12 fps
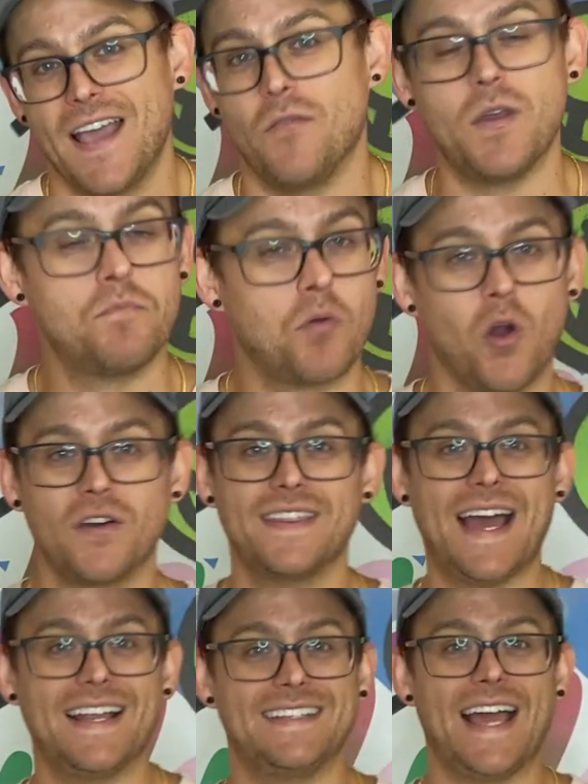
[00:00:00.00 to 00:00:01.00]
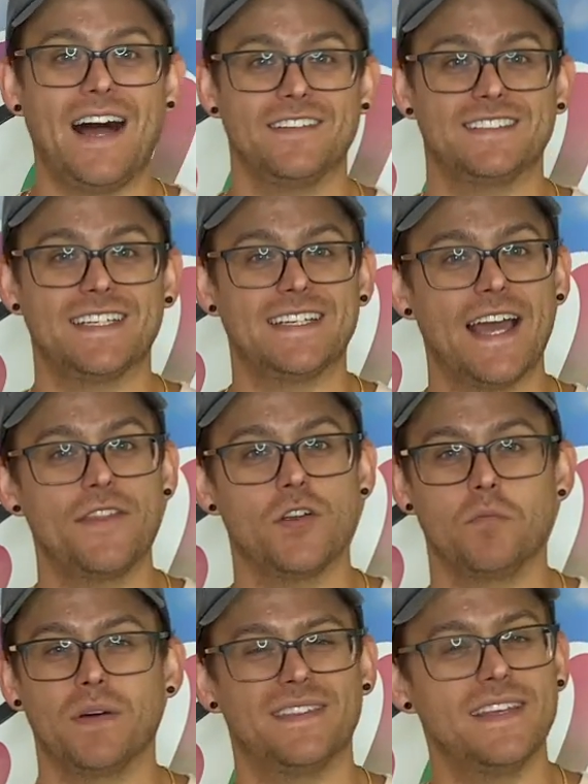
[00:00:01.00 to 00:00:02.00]
We broke that down
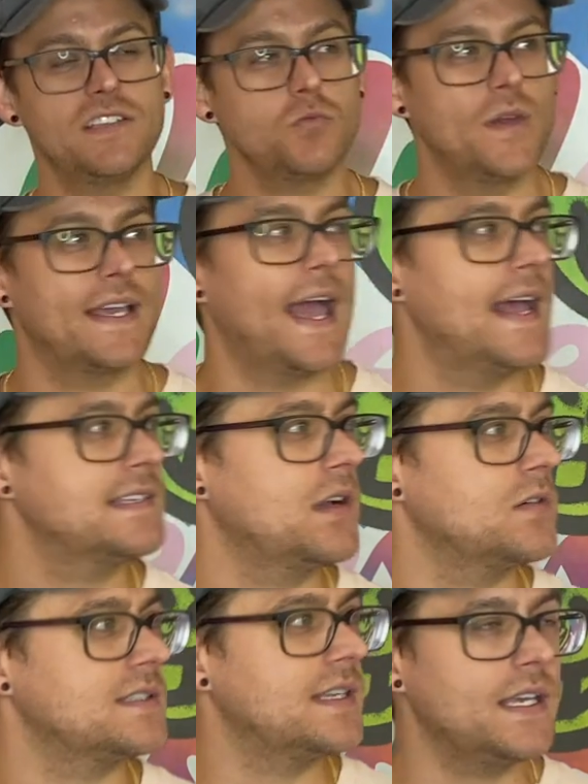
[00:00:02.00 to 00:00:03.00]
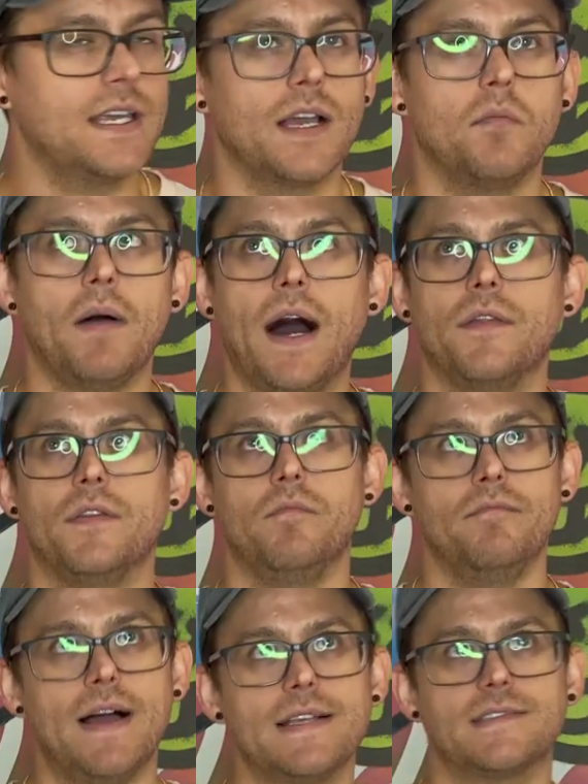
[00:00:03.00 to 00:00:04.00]
together, but this week, as I was thinking about the
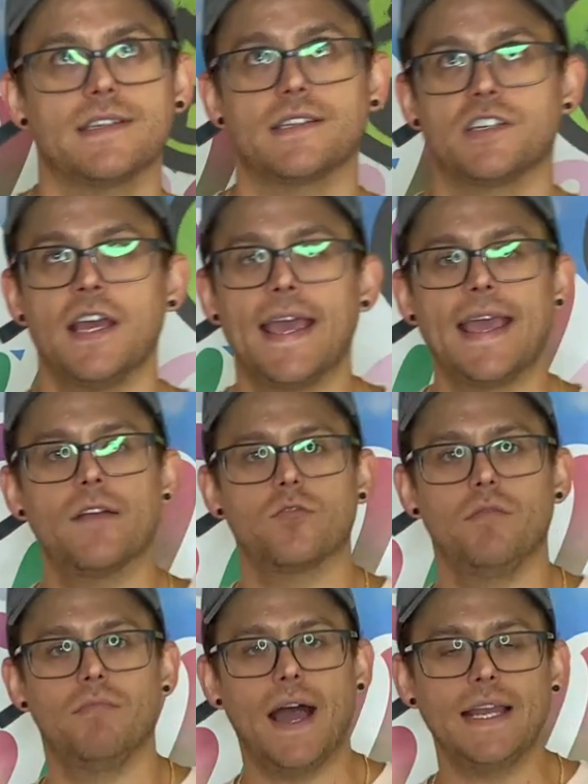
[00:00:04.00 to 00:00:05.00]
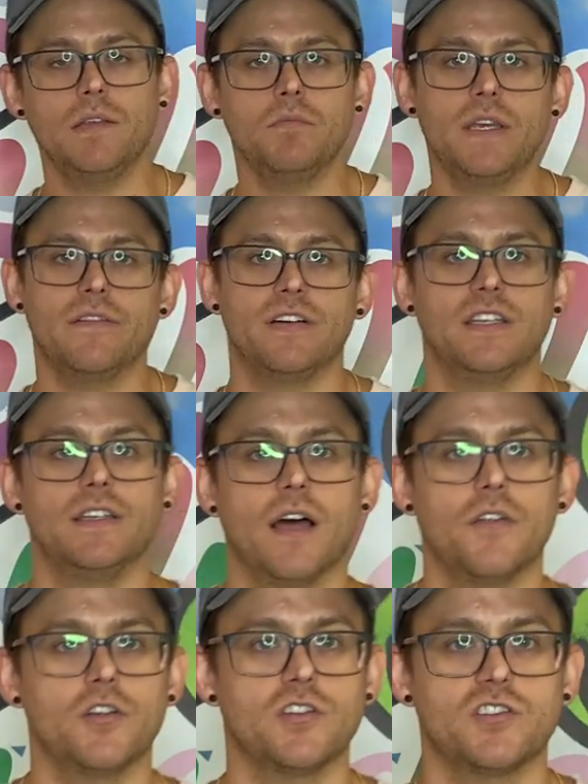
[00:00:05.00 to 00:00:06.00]
message, it reminded me of
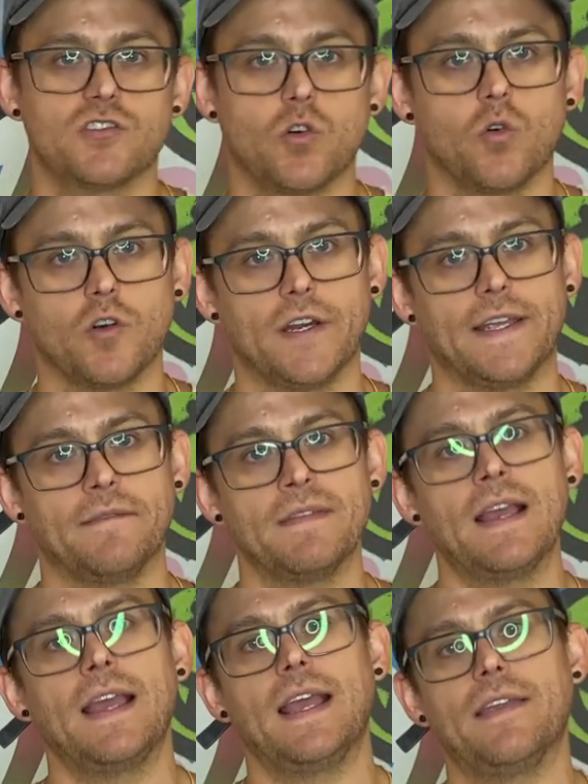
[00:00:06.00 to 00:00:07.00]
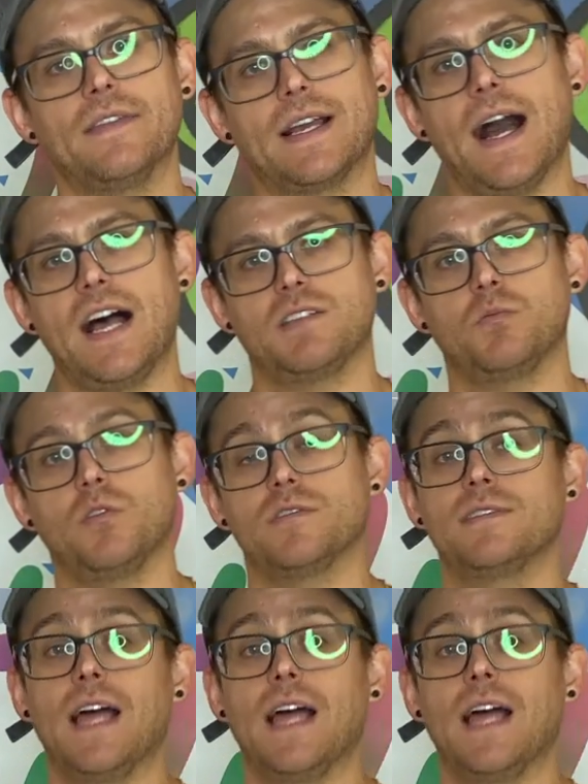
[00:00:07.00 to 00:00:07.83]
another story in the Gospels.